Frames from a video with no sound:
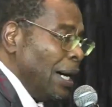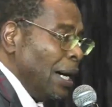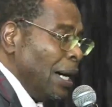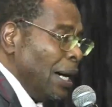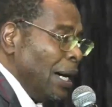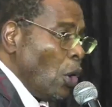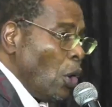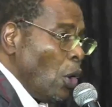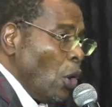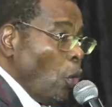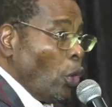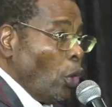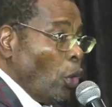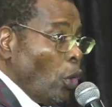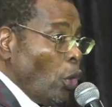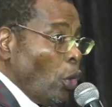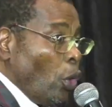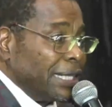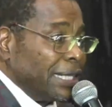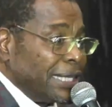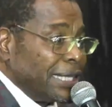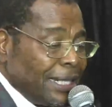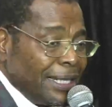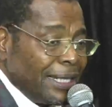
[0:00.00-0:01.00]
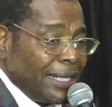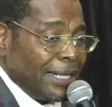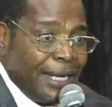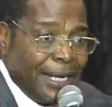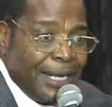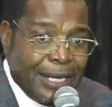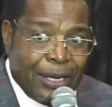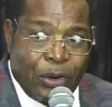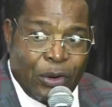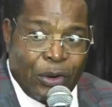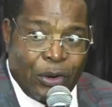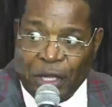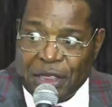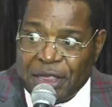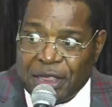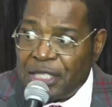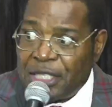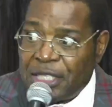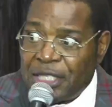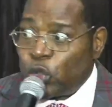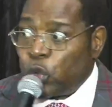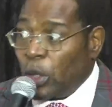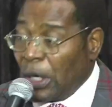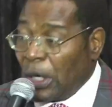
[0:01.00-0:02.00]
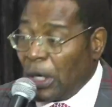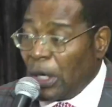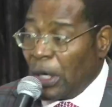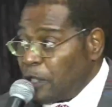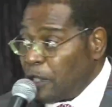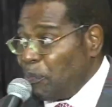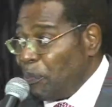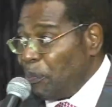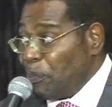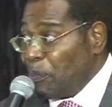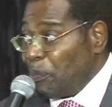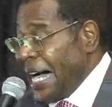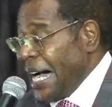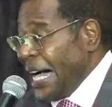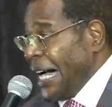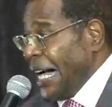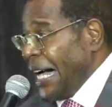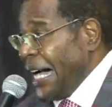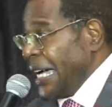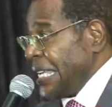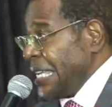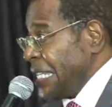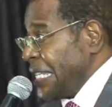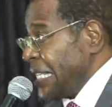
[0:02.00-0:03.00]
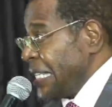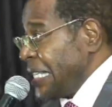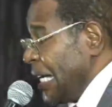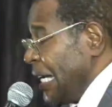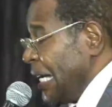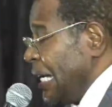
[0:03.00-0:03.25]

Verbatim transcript: went with the 12 spies